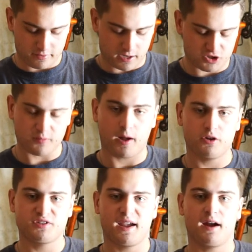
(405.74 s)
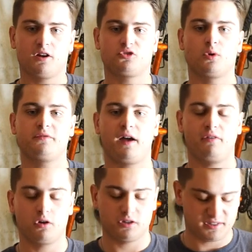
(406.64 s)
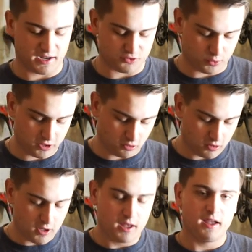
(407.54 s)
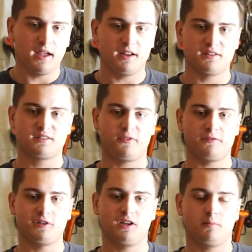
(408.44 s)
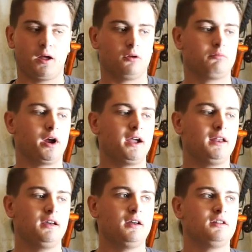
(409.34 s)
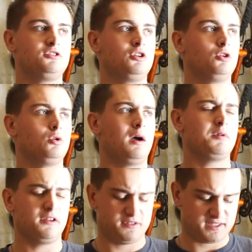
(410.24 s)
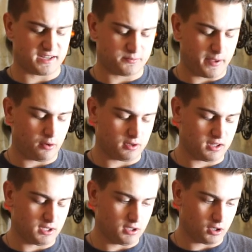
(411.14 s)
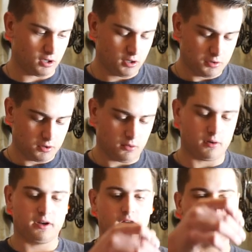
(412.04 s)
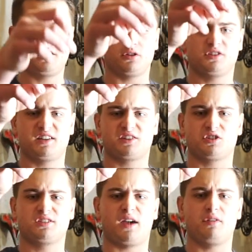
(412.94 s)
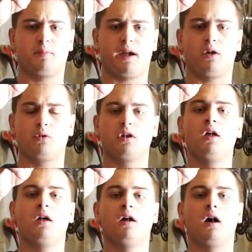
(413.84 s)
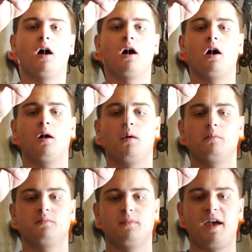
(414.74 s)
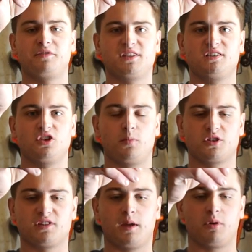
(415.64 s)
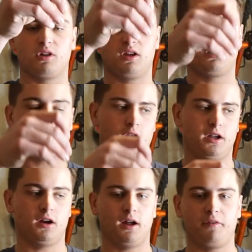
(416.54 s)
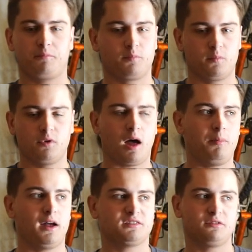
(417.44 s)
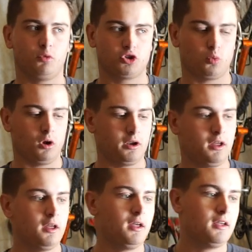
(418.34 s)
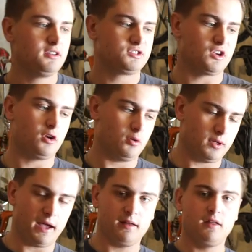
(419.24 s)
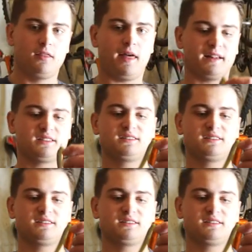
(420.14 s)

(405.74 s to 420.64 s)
I've got a Shimano Sahara 2500 size reel. It is 15 pound braid to, I believe, six pound leader on here. It's either six or seven pound um, FC Super Sniper leader on here. I'm not positive which one. So yeah, that's